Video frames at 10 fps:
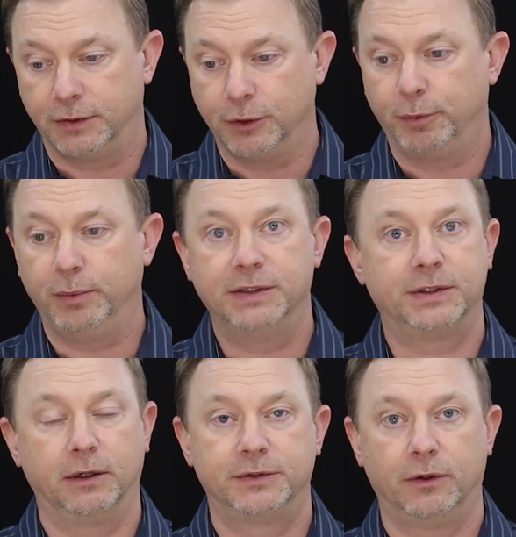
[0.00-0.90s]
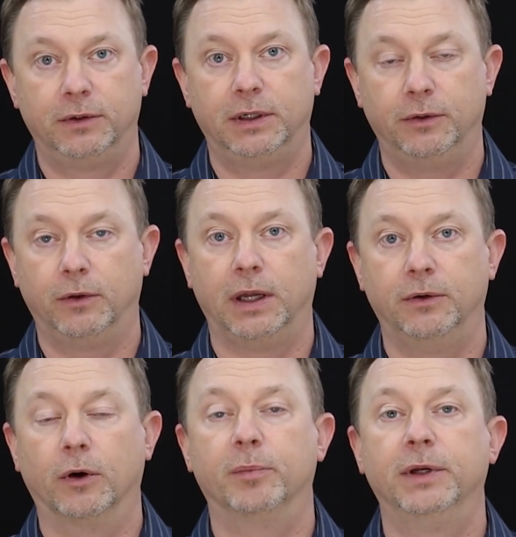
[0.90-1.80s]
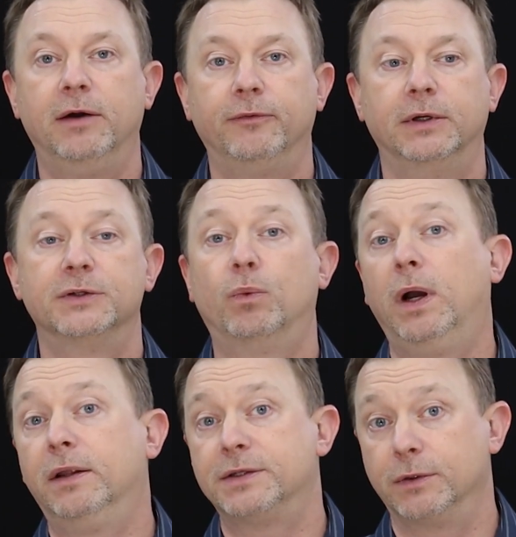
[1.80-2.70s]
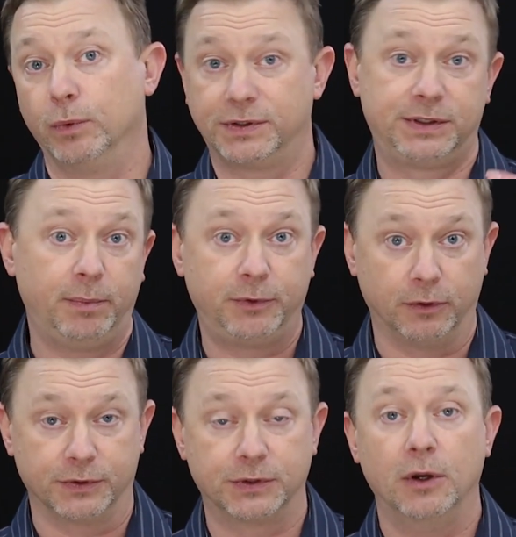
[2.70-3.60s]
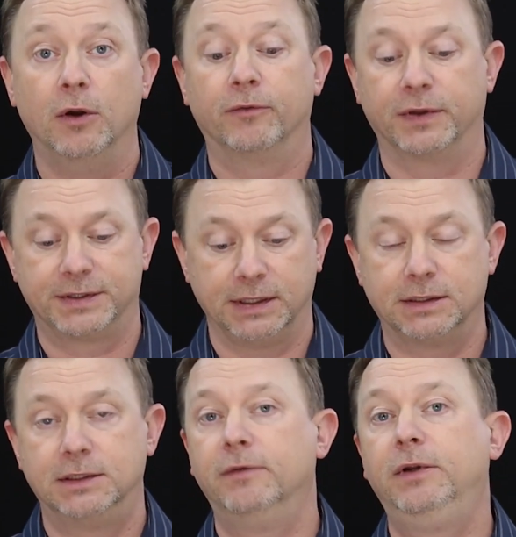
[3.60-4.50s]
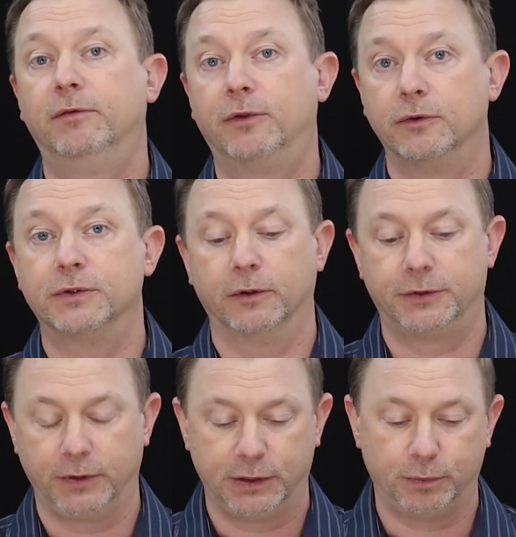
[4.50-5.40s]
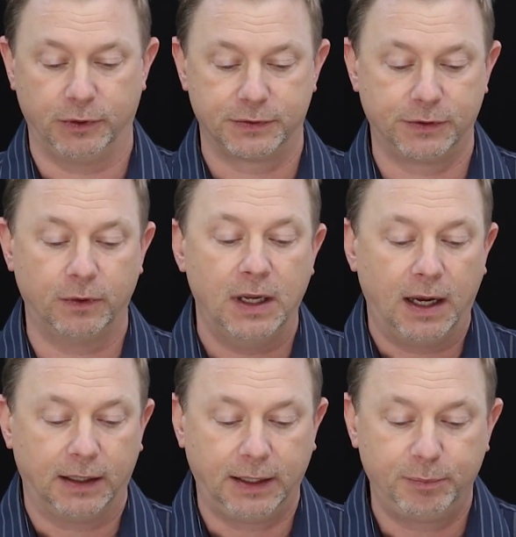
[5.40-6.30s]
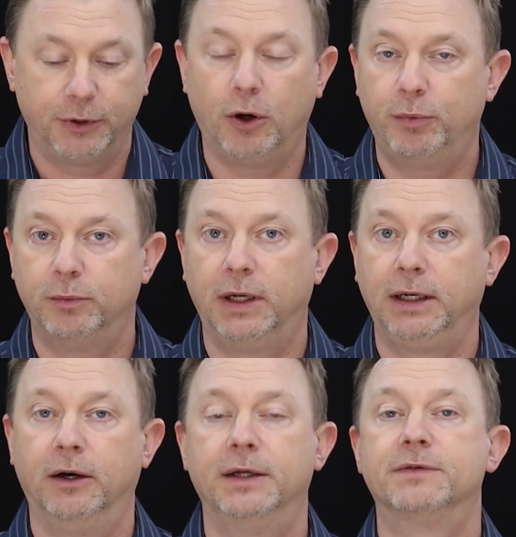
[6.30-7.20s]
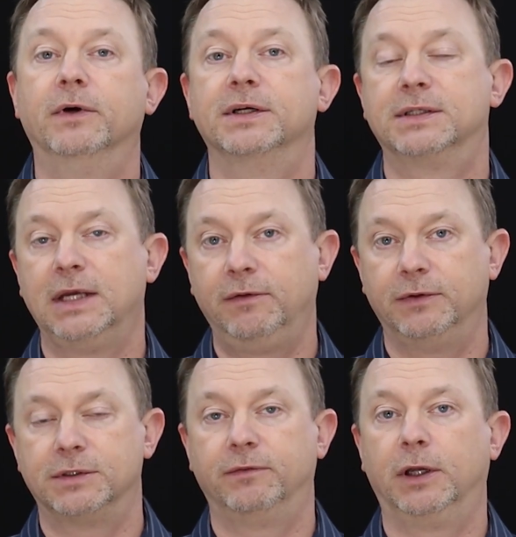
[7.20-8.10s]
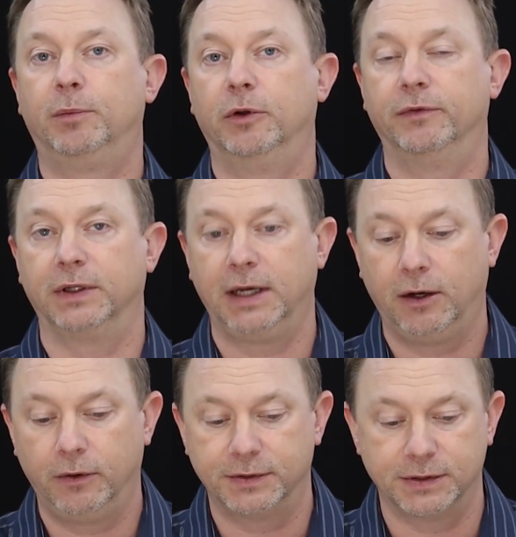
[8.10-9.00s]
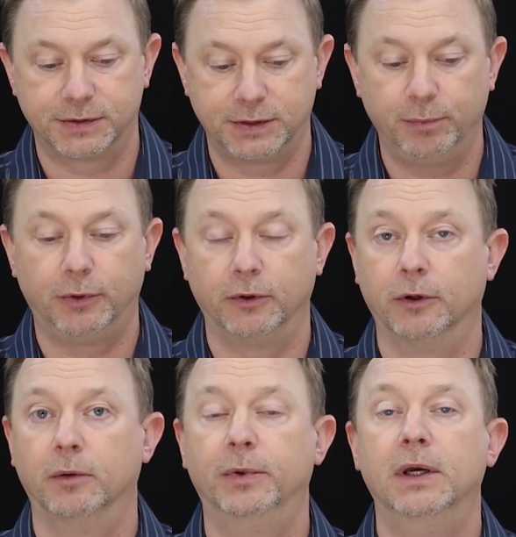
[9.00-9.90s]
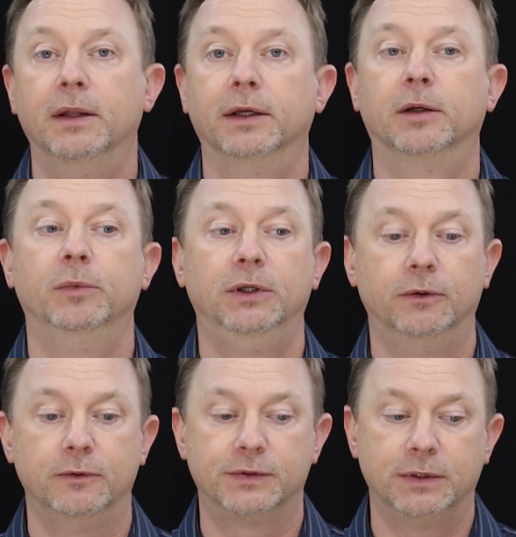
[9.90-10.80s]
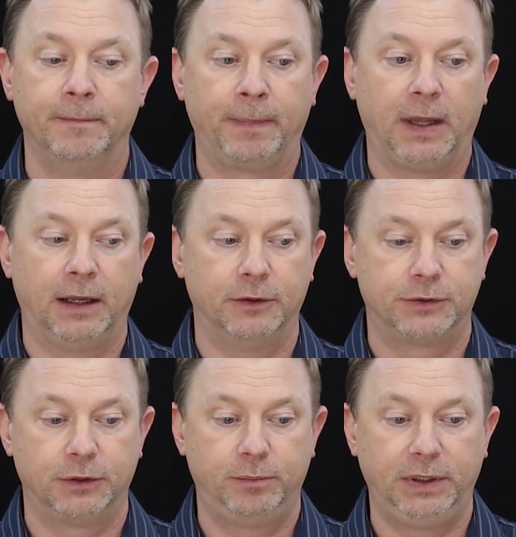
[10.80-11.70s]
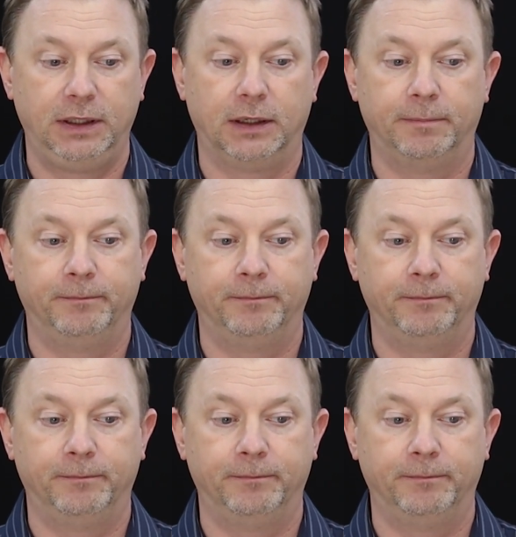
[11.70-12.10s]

dopamine, serotonin, and norepinephrine, as well as the receptors for the sensitivity of those neurotransmitters. So I like Bacopa Monnieri. It's very safe. It's available over the counter. It's a simple herb that can be used, and it should be,